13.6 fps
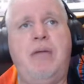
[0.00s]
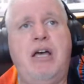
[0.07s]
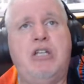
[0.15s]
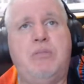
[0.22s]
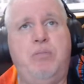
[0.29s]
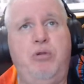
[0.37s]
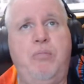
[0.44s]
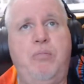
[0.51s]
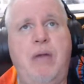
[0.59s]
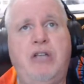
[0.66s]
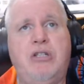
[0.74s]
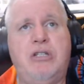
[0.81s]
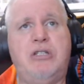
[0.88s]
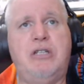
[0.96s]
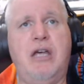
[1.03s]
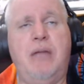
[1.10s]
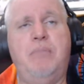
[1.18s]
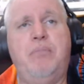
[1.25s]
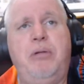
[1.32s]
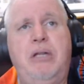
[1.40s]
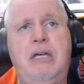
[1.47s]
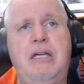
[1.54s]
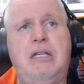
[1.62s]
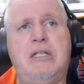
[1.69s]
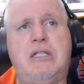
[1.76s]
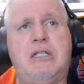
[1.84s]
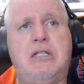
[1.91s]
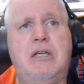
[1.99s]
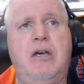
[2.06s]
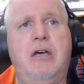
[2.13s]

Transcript: as Blue Magic said, please